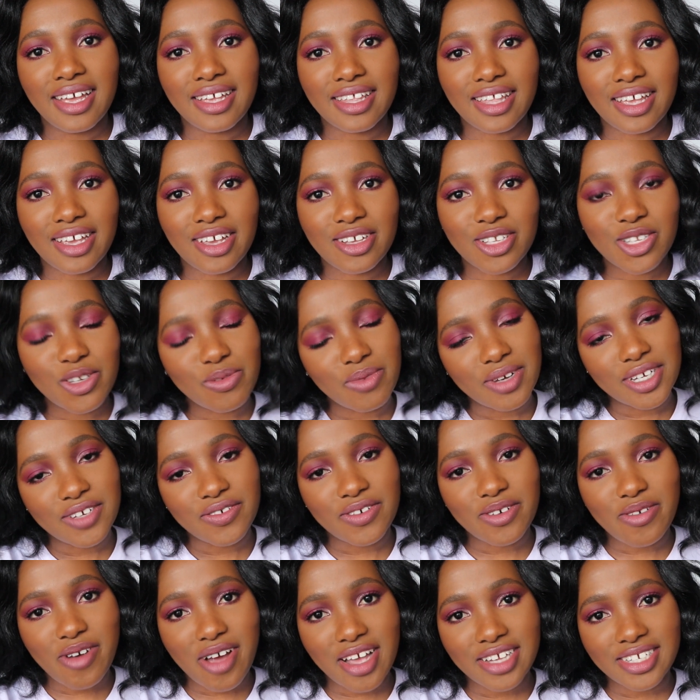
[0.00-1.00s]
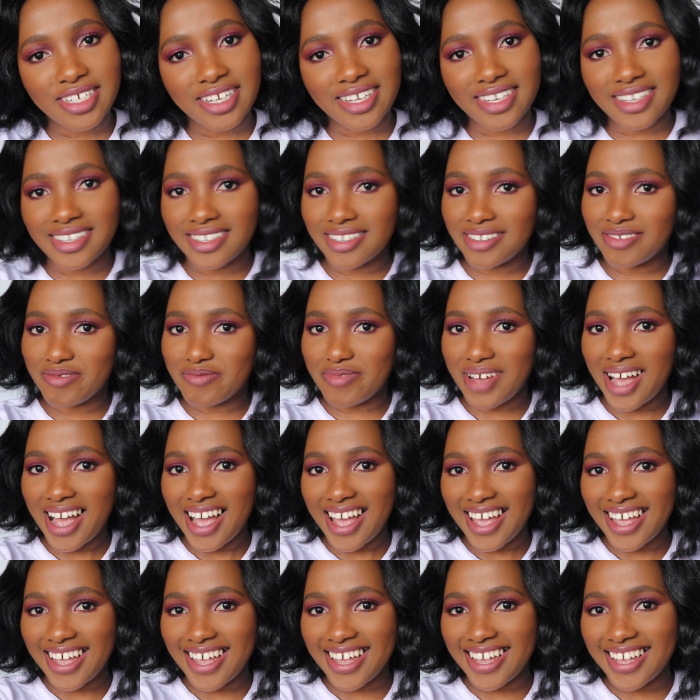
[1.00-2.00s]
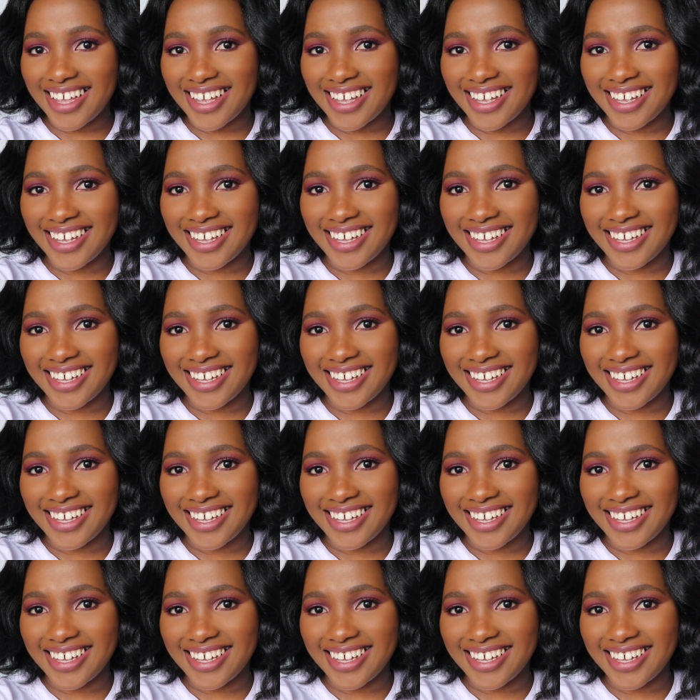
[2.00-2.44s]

Thank you so much for watching. Bye.